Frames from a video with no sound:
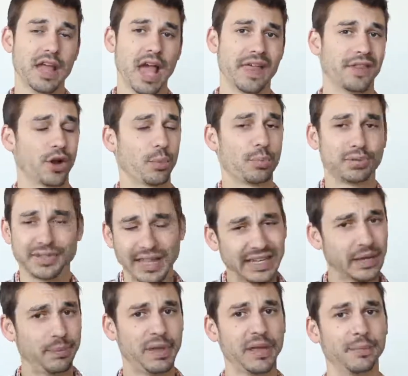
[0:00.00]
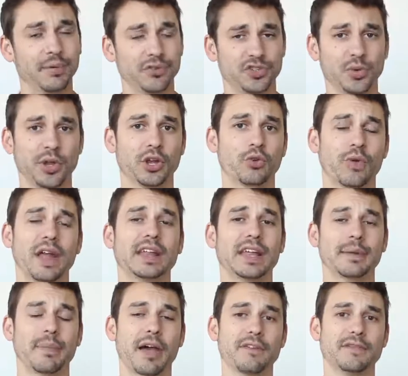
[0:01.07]
And there are plenty of people doing great
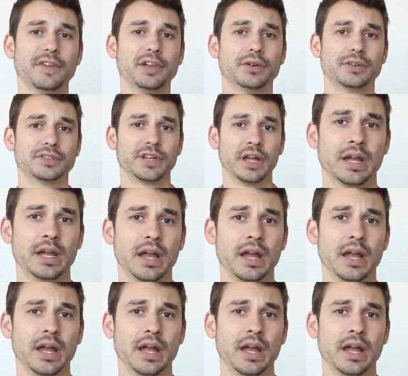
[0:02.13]
in my field.